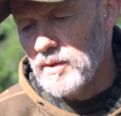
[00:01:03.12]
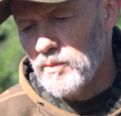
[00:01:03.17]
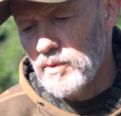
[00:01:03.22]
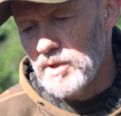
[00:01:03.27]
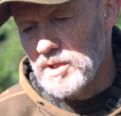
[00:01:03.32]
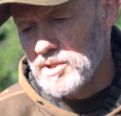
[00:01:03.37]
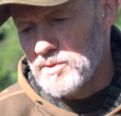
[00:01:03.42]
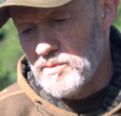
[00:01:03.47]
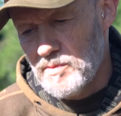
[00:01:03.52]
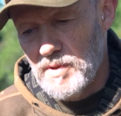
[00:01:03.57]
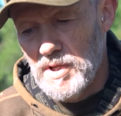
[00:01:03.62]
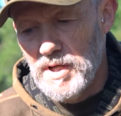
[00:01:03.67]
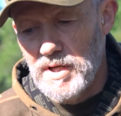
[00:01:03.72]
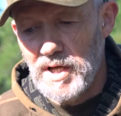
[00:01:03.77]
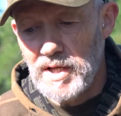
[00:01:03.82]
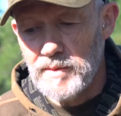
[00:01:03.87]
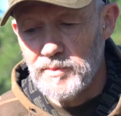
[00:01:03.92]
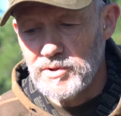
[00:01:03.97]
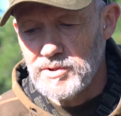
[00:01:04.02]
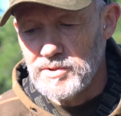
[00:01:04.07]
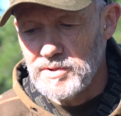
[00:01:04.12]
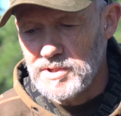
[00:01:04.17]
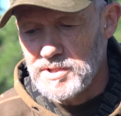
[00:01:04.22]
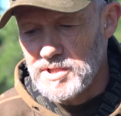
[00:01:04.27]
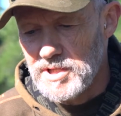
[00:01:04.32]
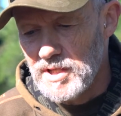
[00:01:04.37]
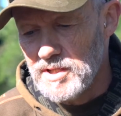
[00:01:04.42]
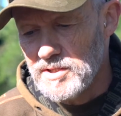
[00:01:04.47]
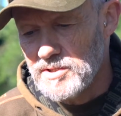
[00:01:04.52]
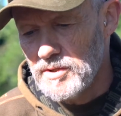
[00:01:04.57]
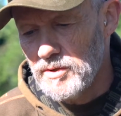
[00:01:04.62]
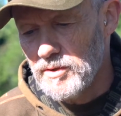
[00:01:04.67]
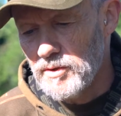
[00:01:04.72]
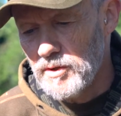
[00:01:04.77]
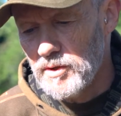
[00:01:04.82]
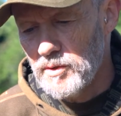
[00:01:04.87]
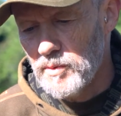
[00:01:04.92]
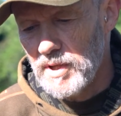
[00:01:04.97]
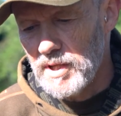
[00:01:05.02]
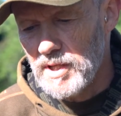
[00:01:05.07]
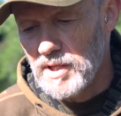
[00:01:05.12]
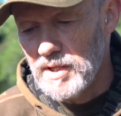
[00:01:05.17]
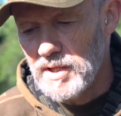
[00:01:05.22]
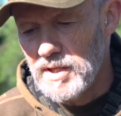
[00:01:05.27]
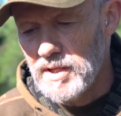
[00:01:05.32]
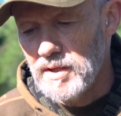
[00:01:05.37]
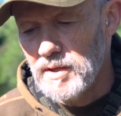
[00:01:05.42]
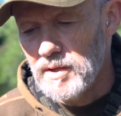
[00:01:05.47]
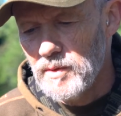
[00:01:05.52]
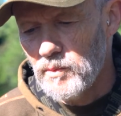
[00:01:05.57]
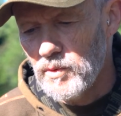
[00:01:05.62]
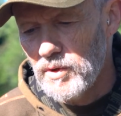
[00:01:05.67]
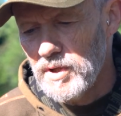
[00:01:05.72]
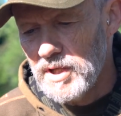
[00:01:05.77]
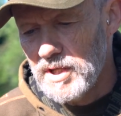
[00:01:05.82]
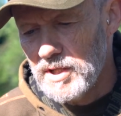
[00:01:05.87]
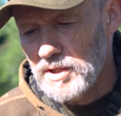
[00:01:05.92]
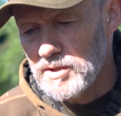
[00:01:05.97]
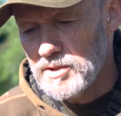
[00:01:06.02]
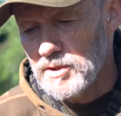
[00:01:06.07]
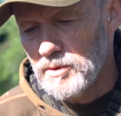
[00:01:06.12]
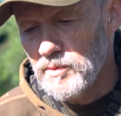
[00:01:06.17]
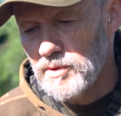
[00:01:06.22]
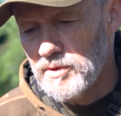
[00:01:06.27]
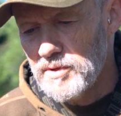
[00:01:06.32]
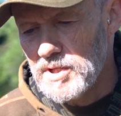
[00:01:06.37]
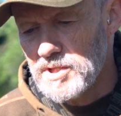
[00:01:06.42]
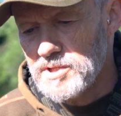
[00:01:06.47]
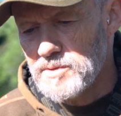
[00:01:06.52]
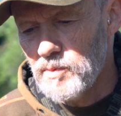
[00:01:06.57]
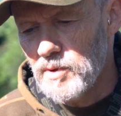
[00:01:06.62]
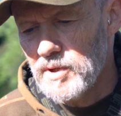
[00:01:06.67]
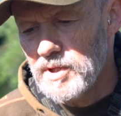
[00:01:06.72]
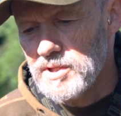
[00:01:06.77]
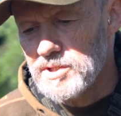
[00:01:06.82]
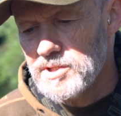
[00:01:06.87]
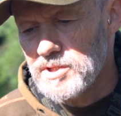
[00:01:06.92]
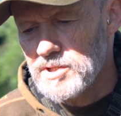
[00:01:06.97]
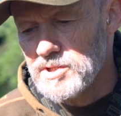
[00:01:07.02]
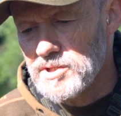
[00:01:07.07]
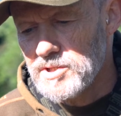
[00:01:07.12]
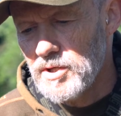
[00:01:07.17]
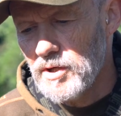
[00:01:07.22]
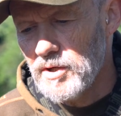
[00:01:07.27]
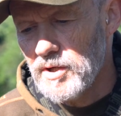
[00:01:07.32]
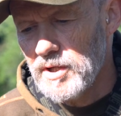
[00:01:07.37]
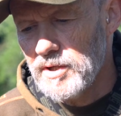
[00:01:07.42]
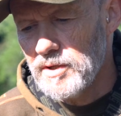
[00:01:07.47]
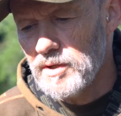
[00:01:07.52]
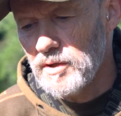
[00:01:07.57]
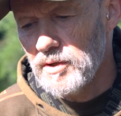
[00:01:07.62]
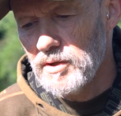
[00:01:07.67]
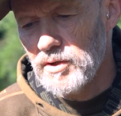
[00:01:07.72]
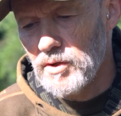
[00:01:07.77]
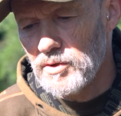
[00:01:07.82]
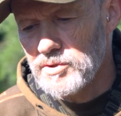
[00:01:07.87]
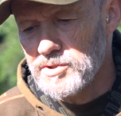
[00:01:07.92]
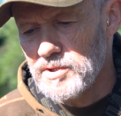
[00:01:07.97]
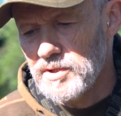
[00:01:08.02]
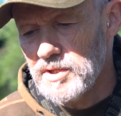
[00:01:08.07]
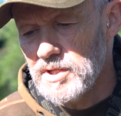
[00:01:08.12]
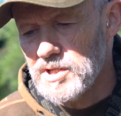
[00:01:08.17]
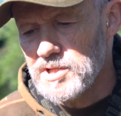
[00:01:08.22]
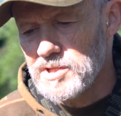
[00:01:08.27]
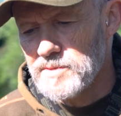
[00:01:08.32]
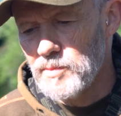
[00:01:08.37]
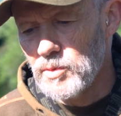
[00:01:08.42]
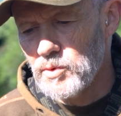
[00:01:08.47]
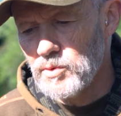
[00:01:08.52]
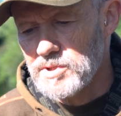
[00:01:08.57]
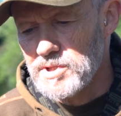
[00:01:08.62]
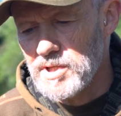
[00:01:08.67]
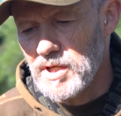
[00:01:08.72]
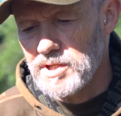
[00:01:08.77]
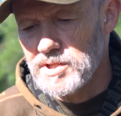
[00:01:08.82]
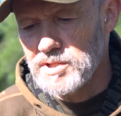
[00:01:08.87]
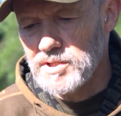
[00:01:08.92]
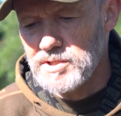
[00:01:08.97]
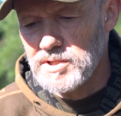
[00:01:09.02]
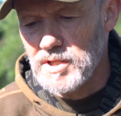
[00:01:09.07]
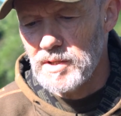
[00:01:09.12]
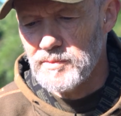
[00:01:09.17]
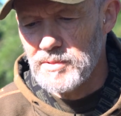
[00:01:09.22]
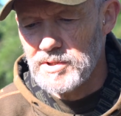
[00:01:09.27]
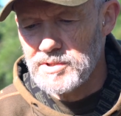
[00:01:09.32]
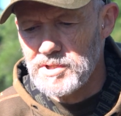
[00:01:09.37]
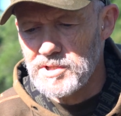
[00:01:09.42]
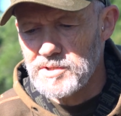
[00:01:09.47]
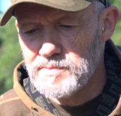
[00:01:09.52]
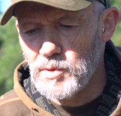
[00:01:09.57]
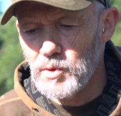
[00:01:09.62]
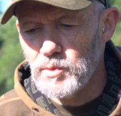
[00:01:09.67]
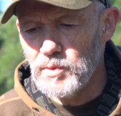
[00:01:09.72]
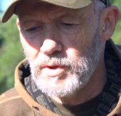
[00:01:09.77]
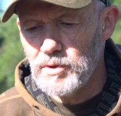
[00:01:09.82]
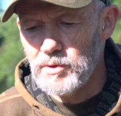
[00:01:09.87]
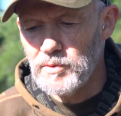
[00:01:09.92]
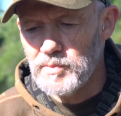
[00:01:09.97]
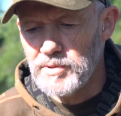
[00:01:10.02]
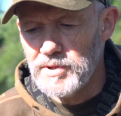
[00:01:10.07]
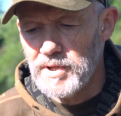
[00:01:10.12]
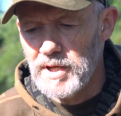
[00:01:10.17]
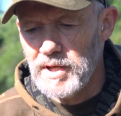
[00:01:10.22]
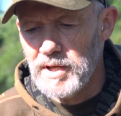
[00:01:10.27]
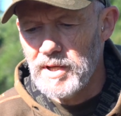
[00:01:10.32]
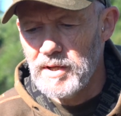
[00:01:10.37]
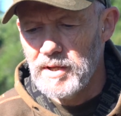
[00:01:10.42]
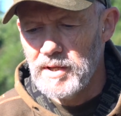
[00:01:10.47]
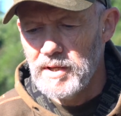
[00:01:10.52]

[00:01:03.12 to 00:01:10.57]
which enabled you to change the hook quickly. What you can do with this one is just tie lots of these small sections up. There's a small loop there,